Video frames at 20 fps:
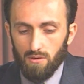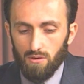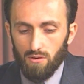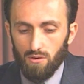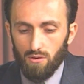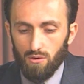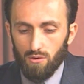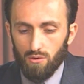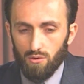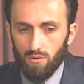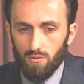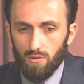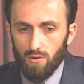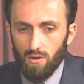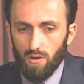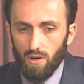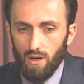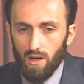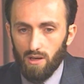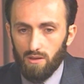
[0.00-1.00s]

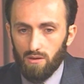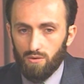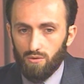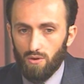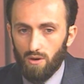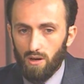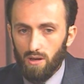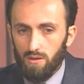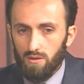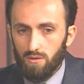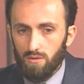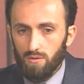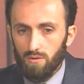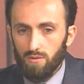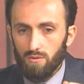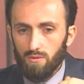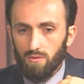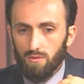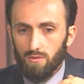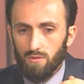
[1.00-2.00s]
Usually I try
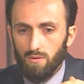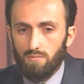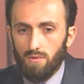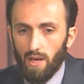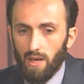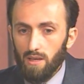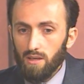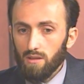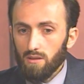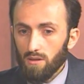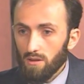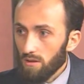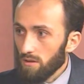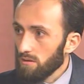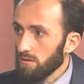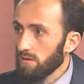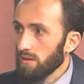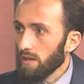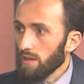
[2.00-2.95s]
to take it in,